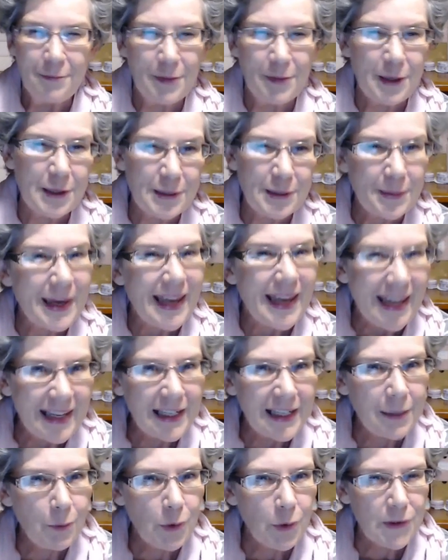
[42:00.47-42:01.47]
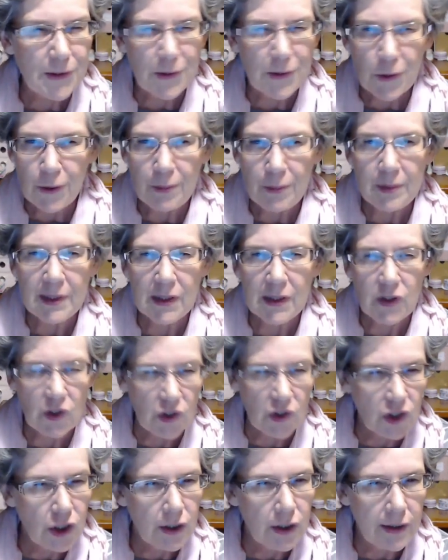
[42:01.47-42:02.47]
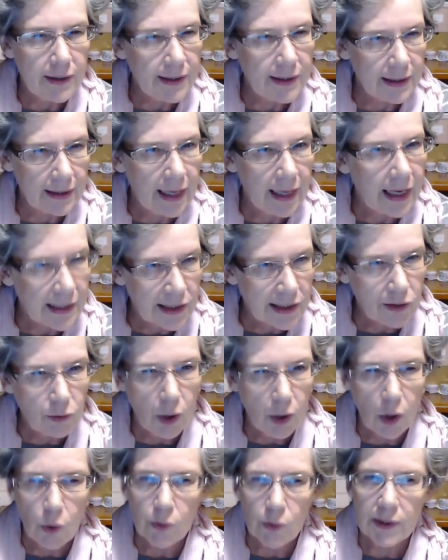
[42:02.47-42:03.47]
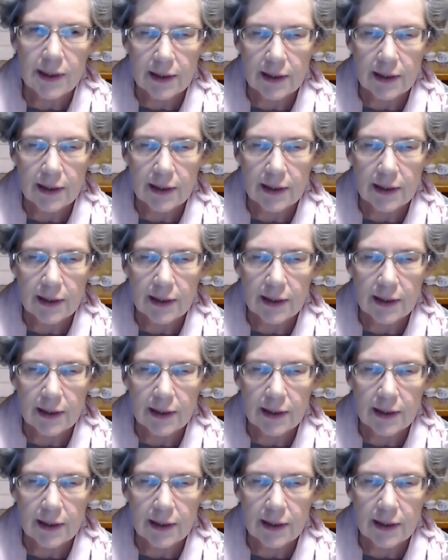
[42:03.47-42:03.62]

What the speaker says: because we're eating more soups and stews and casseroles